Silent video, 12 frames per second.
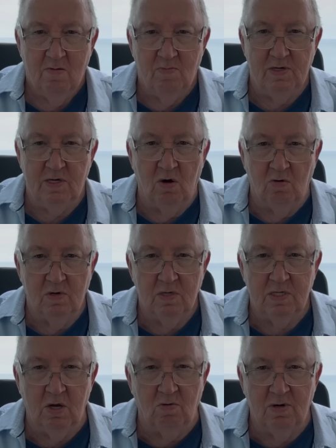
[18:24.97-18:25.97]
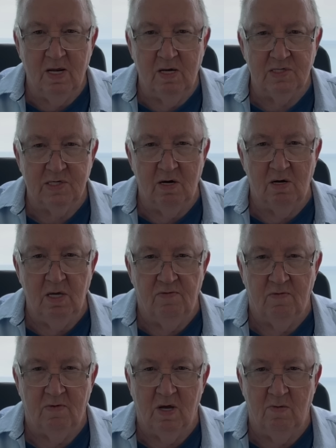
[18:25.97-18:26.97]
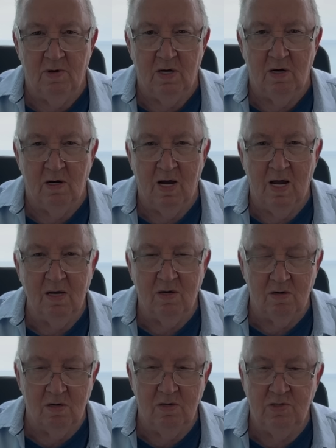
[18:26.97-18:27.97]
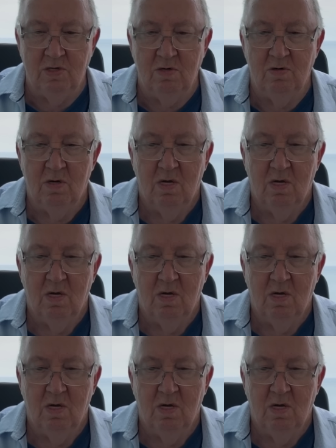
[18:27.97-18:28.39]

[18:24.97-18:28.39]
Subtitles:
But don't let it scare you from coming here. I encourage you.